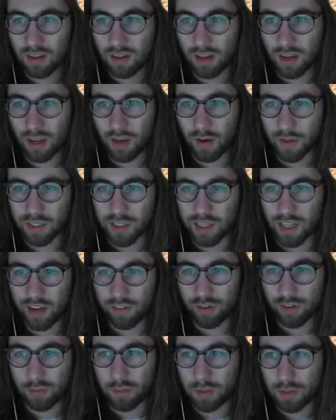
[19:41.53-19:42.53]
I always
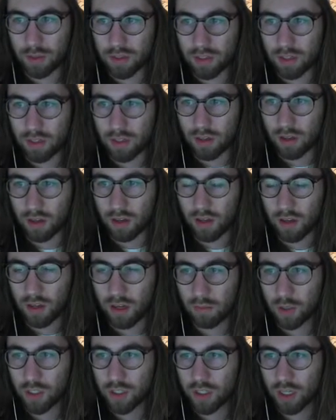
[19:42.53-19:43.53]
laugh when people say,
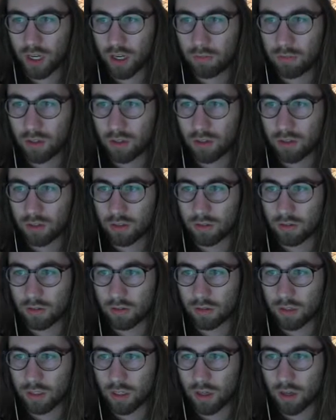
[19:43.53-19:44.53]
how much time did
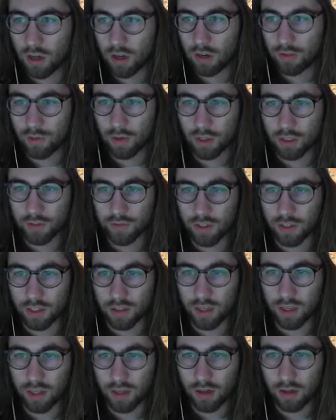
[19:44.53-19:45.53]
you take off work to
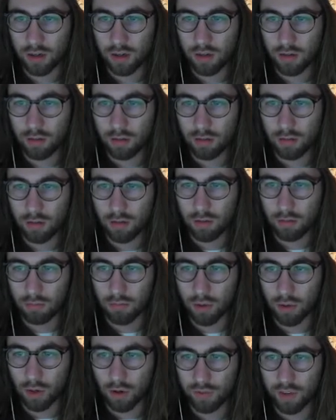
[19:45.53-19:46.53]
fight that?
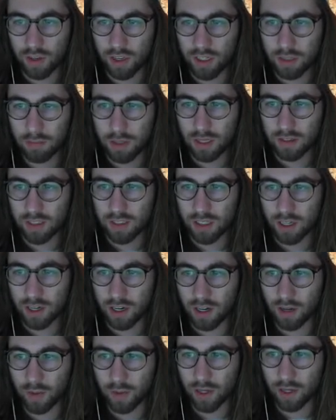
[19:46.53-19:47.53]
Bro, if you had to pay the ticket
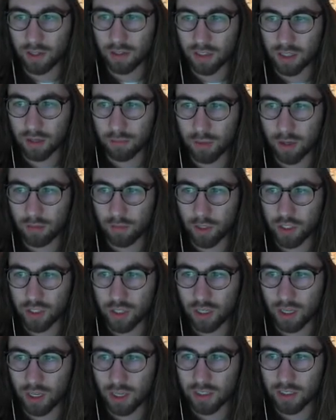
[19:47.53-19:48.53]
anyways, that pretty much
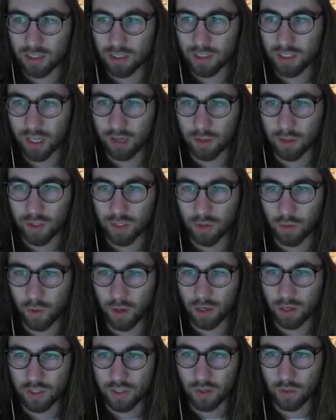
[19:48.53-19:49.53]
negates the time he was at
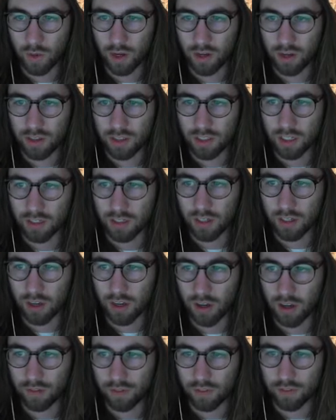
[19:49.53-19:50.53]
work, so why not take the day
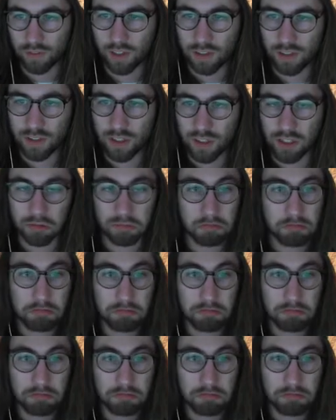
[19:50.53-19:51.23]
off and fight the system?